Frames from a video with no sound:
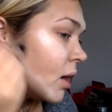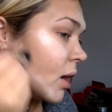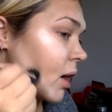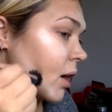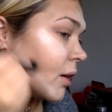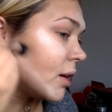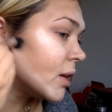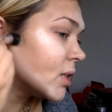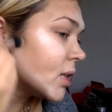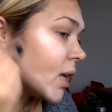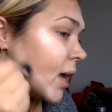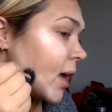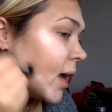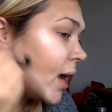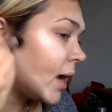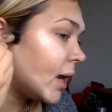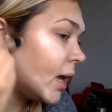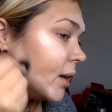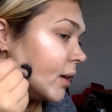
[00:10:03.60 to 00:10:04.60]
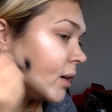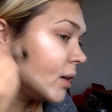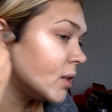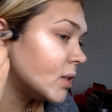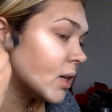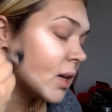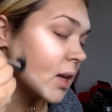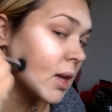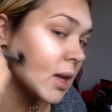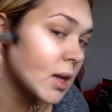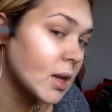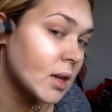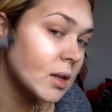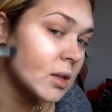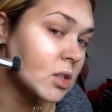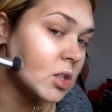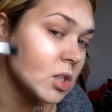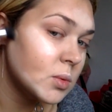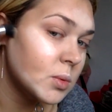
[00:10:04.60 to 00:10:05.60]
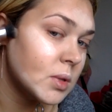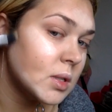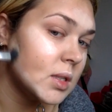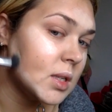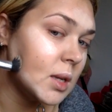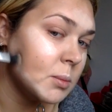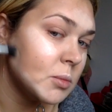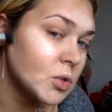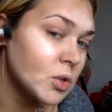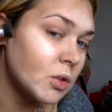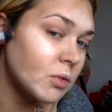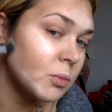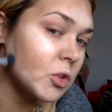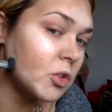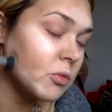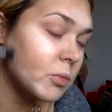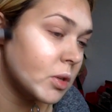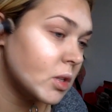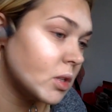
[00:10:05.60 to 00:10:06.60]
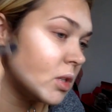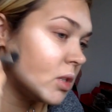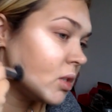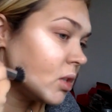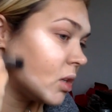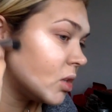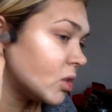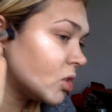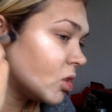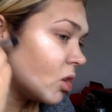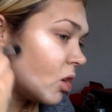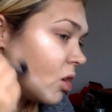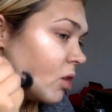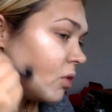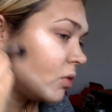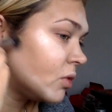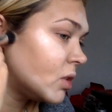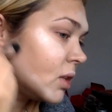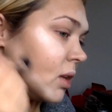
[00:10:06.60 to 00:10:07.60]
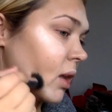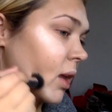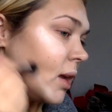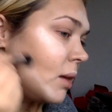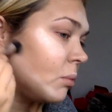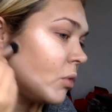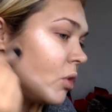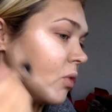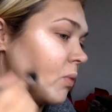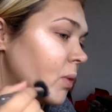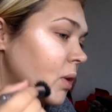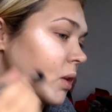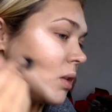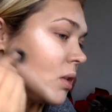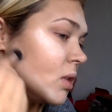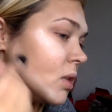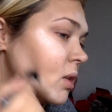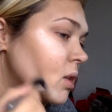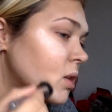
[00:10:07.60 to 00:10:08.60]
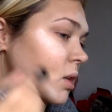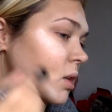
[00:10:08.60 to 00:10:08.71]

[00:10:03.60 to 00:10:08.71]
areas that I highlighted, and just with the same sort of movements, soft, light movements,